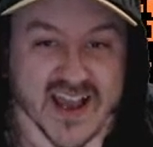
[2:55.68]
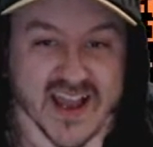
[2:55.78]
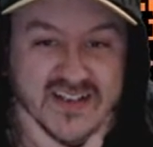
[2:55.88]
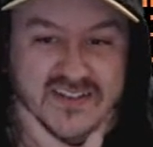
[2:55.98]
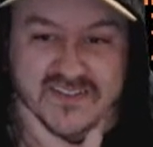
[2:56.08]

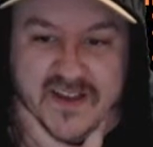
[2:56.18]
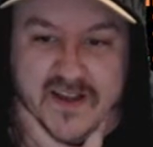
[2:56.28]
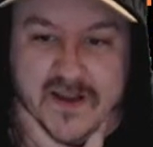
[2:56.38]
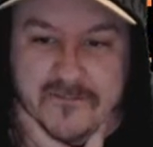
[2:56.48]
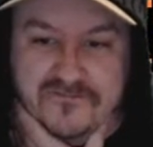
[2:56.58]
And
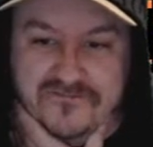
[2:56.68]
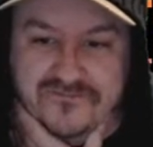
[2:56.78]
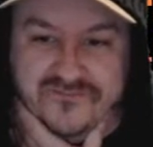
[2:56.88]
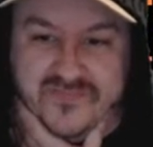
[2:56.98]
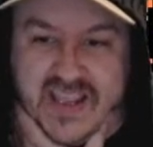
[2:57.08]

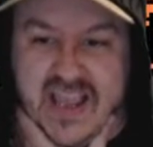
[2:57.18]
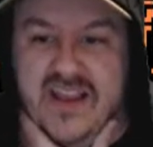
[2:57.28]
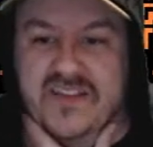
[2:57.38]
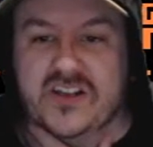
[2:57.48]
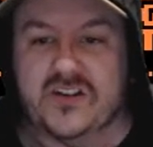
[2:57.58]
yeah,
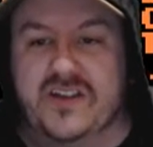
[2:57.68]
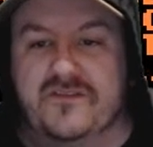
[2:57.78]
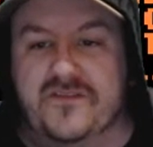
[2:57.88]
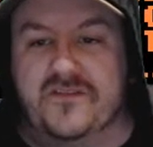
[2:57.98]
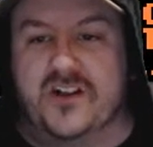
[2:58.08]
if you're
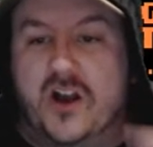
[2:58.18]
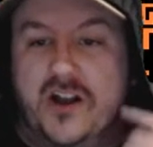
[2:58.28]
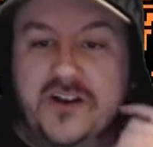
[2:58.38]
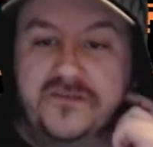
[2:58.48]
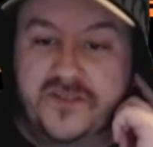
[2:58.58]
looking for a
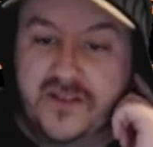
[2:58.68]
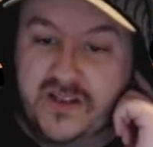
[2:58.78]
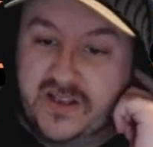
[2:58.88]
kind of,